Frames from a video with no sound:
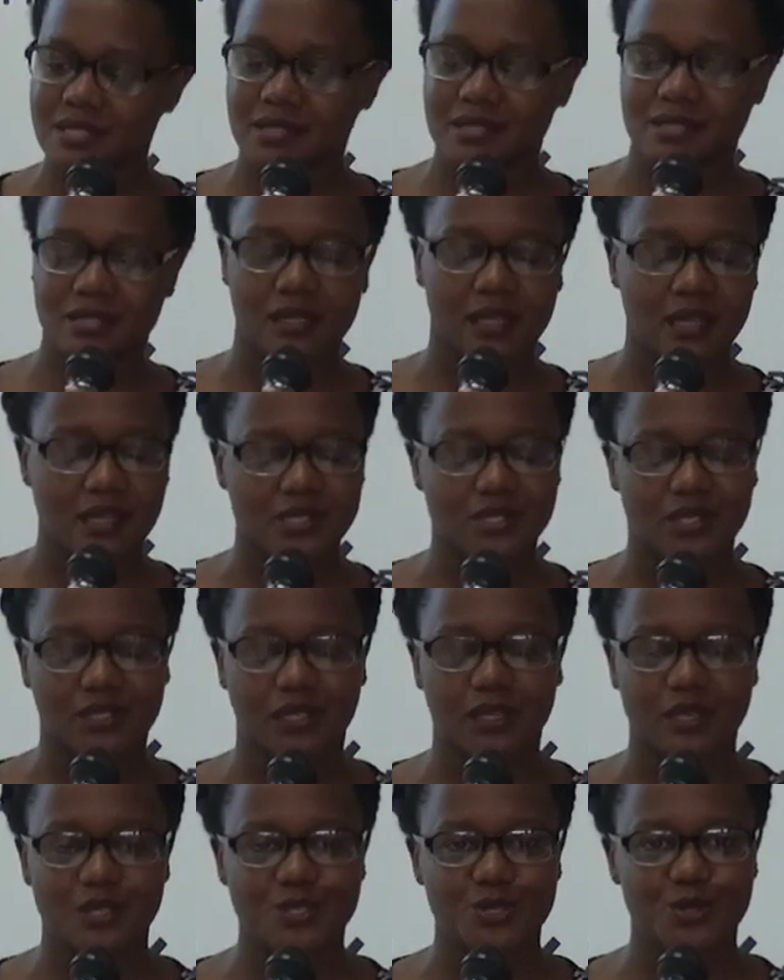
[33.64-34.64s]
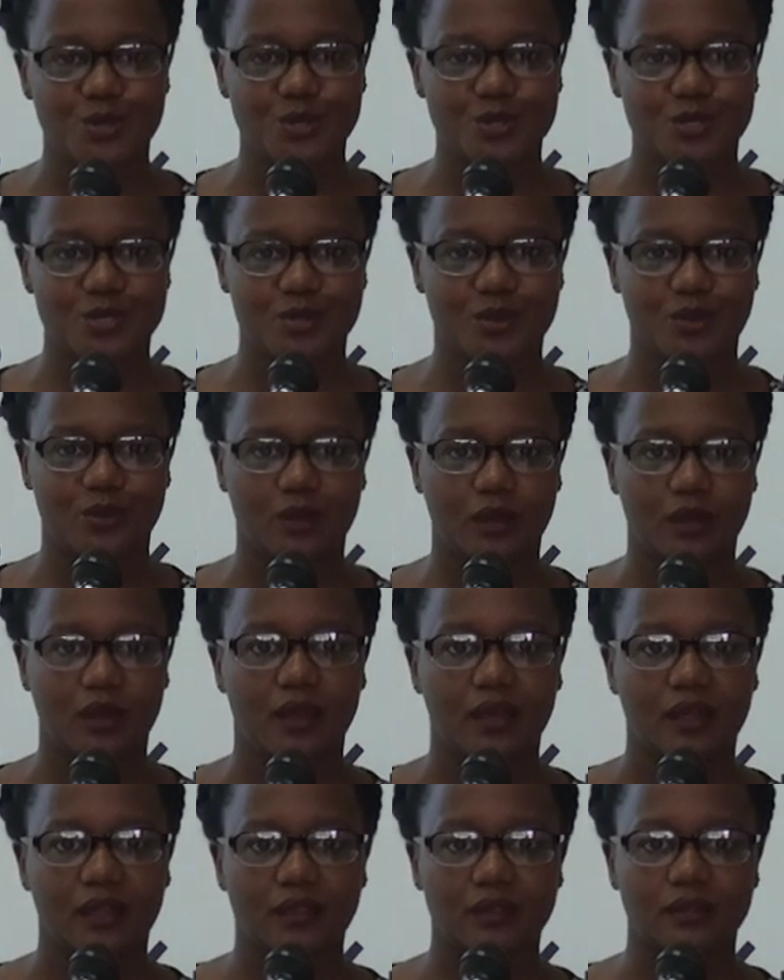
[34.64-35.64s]
it is election year, it's also uh,
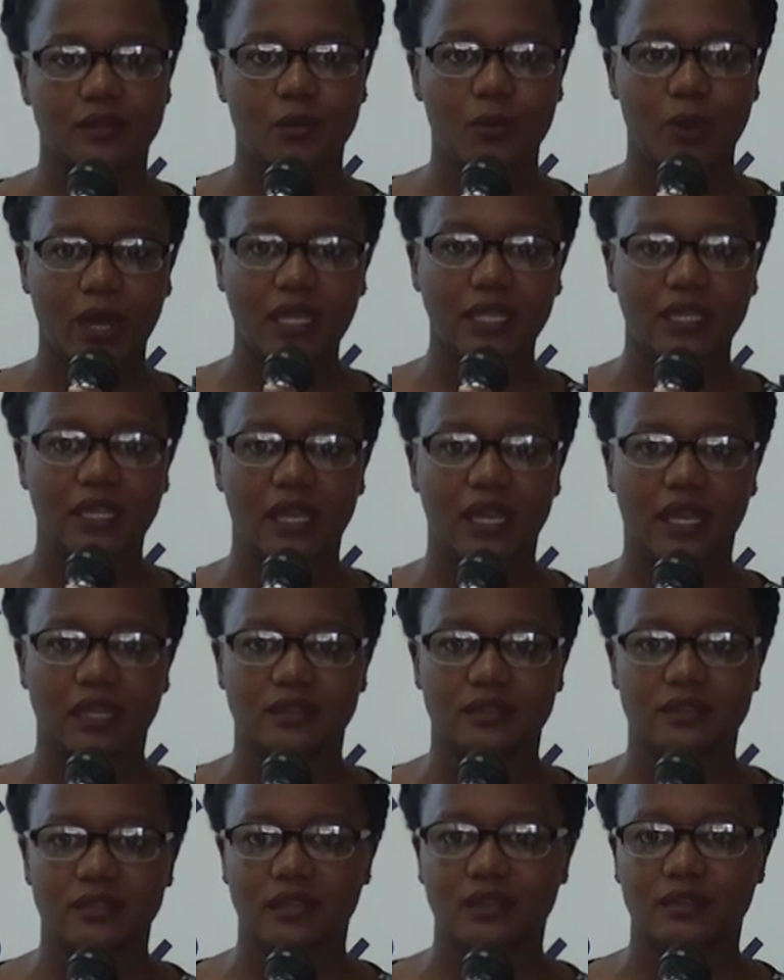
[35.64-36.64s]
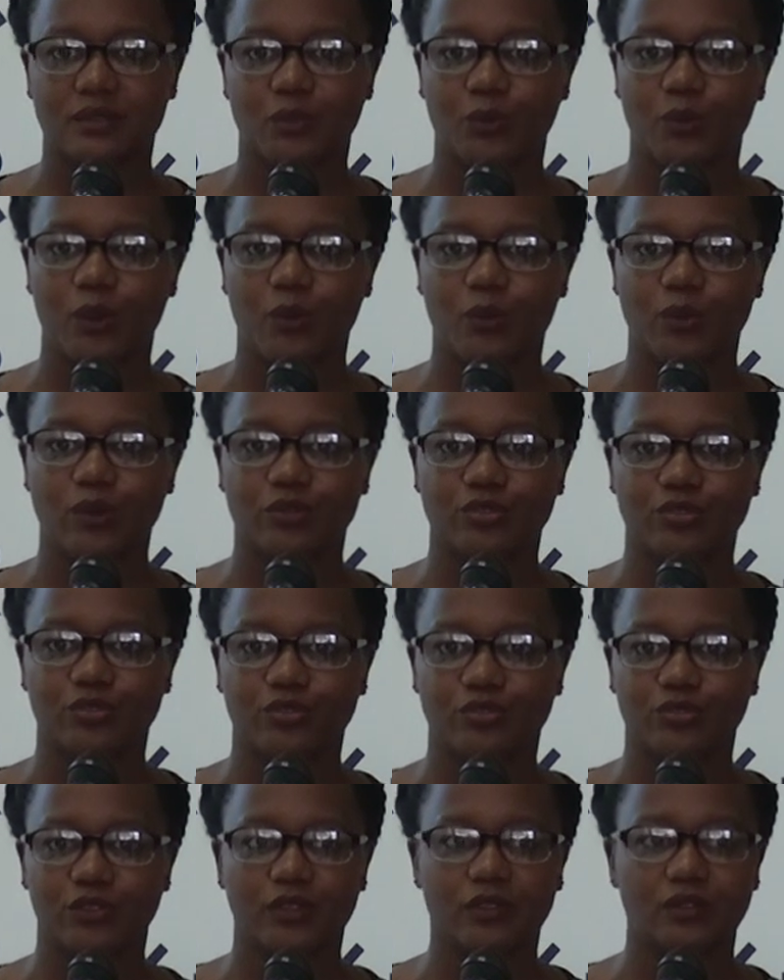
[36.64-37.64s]
the one year I think where we
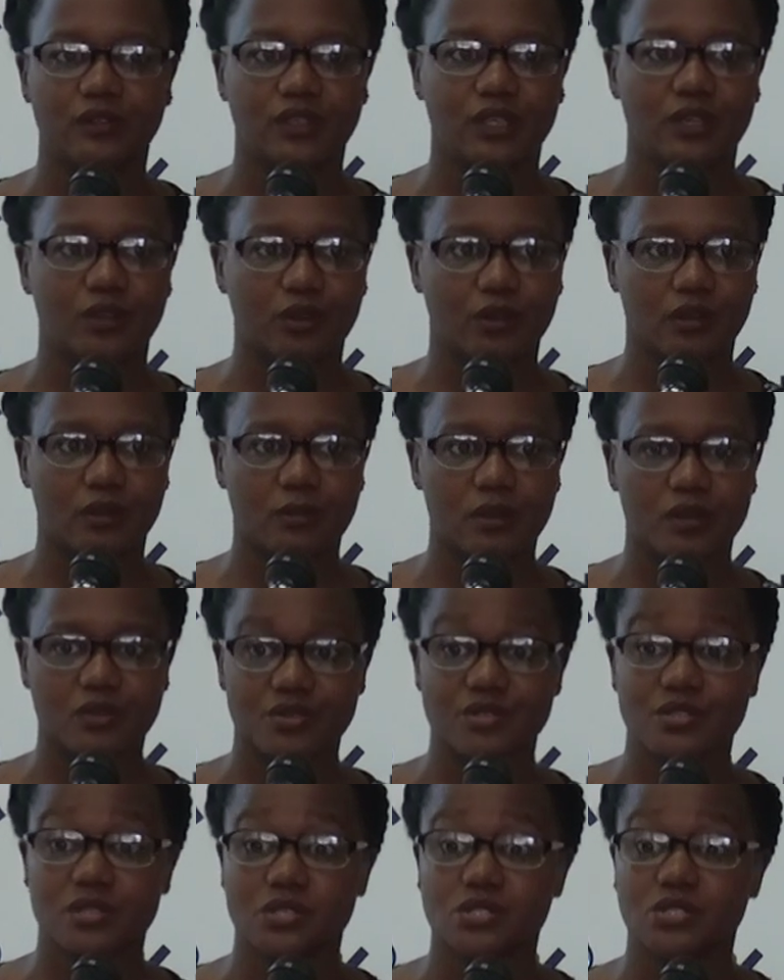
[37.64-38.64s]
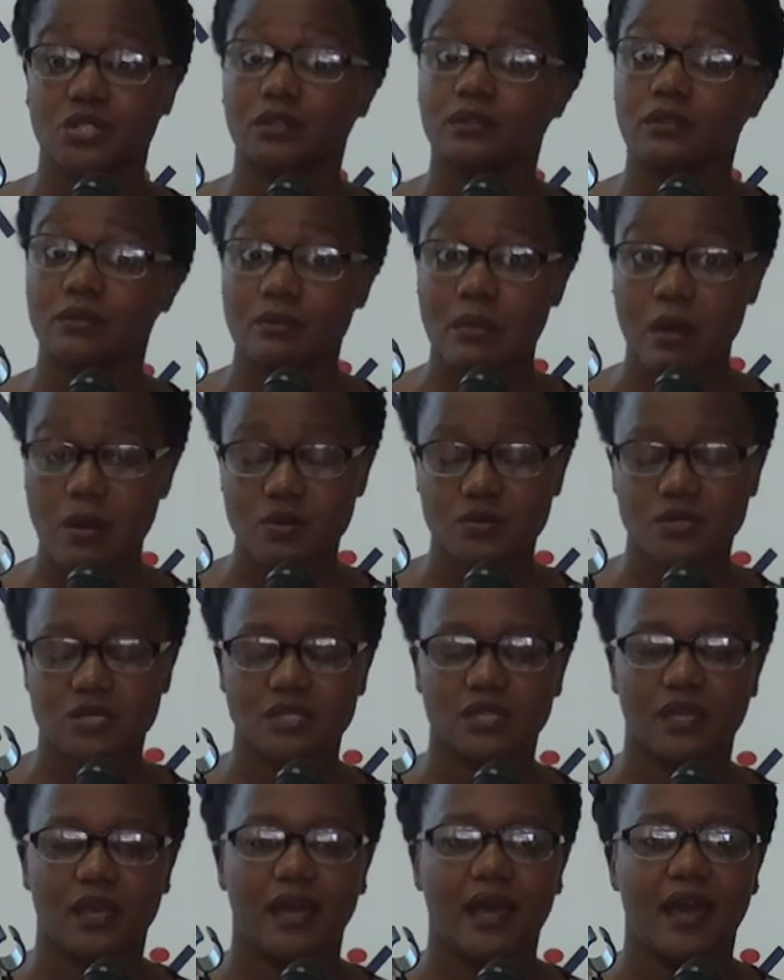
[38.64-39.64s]
feel the economic recession the
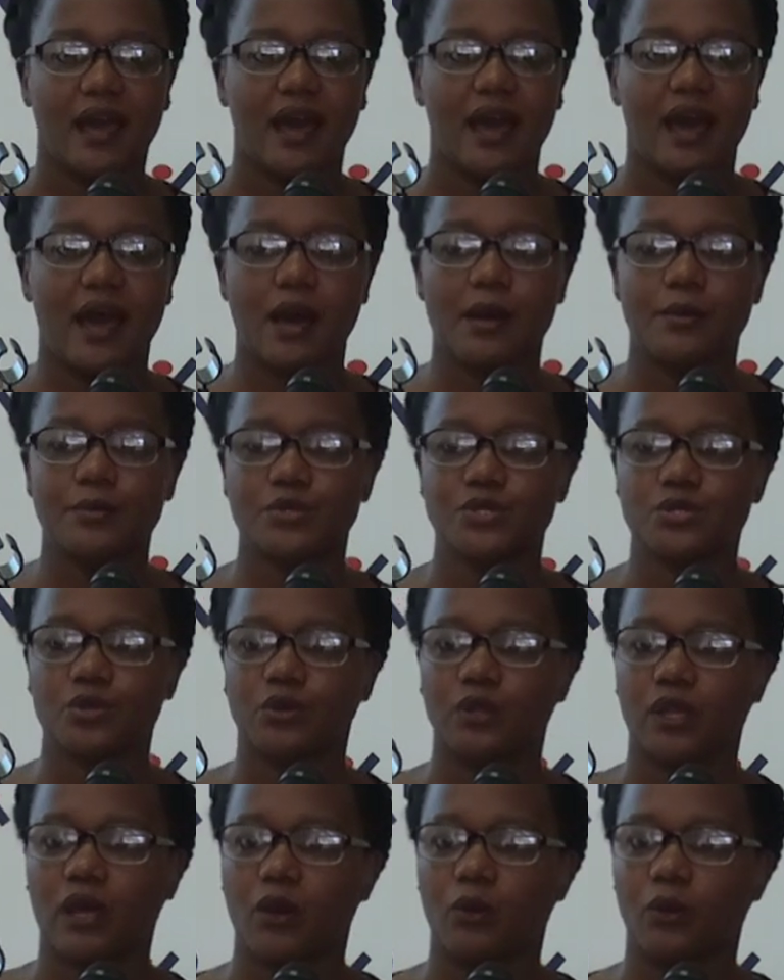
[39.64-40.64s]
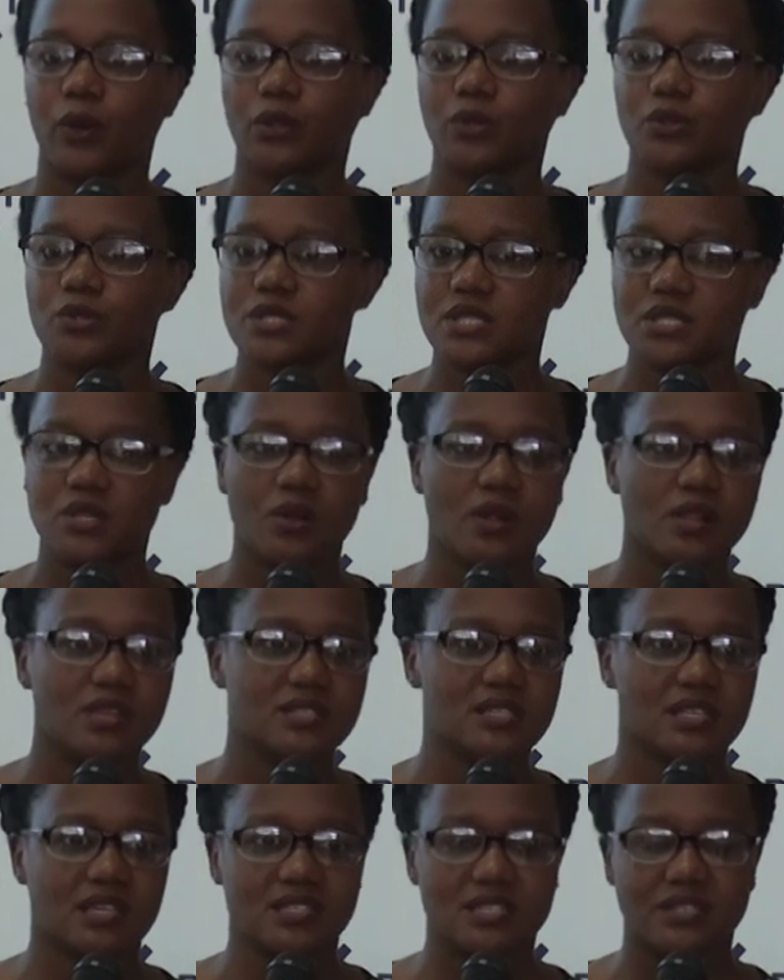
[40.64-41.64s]
most. Um, so now, when you see all
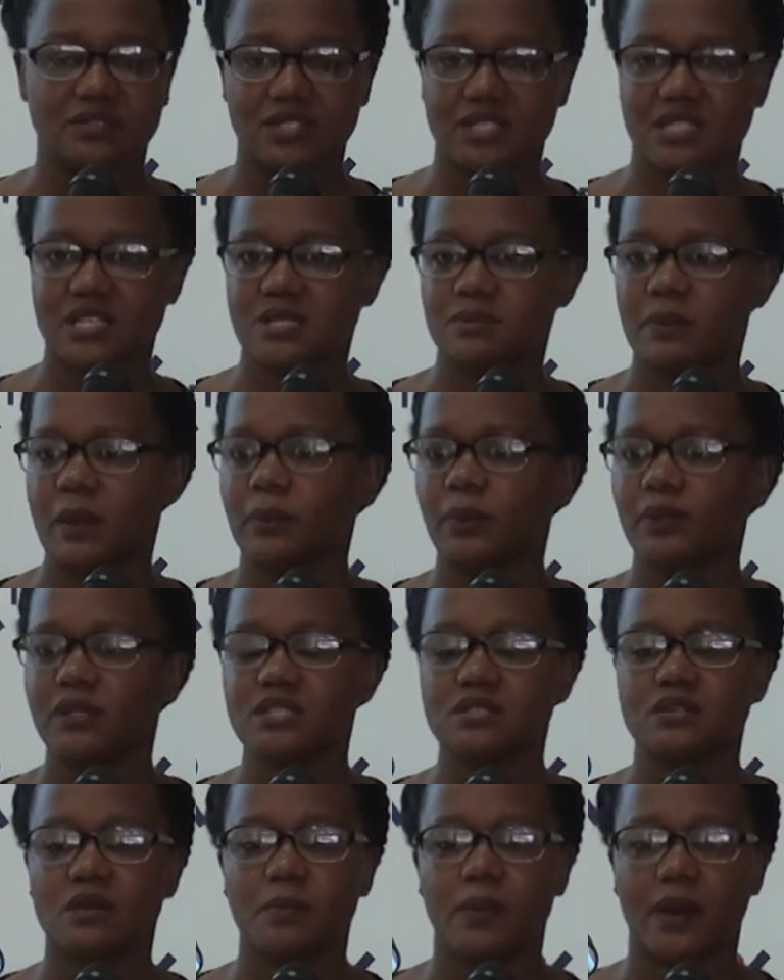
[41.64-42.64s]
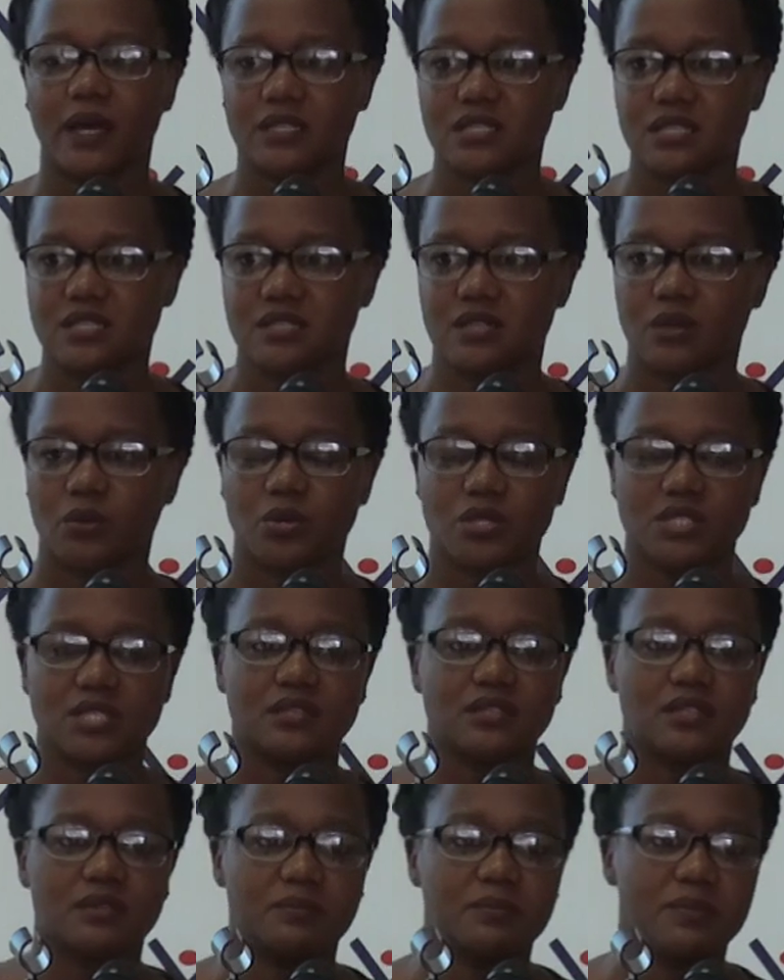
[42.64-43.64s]
these activities by political parties, the
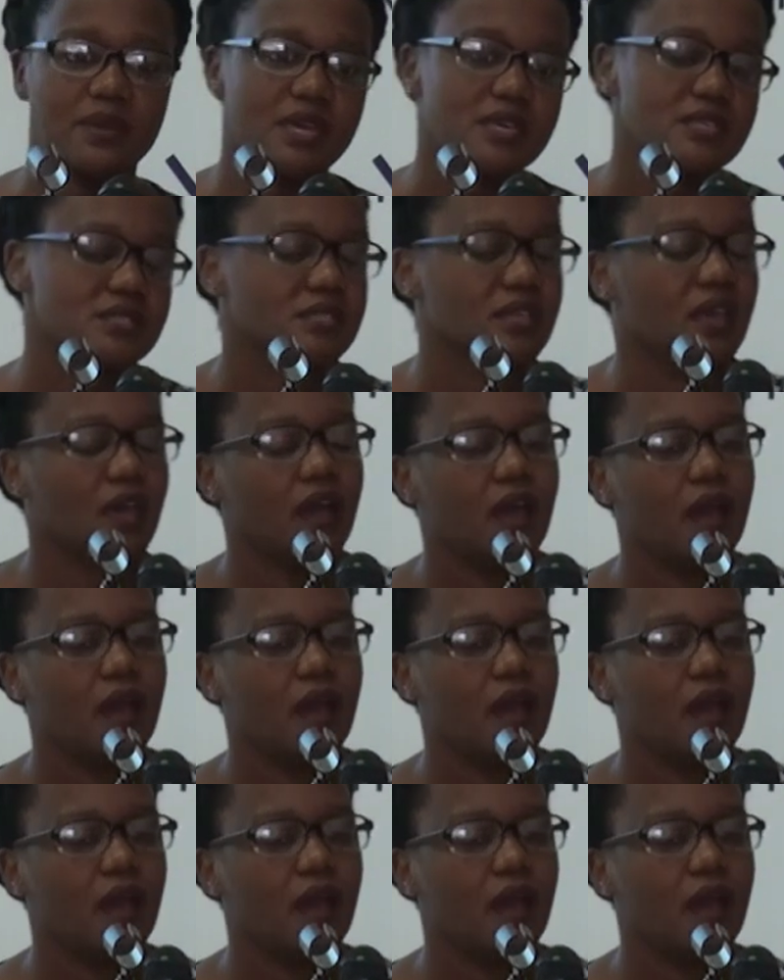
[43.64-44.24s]
question then bears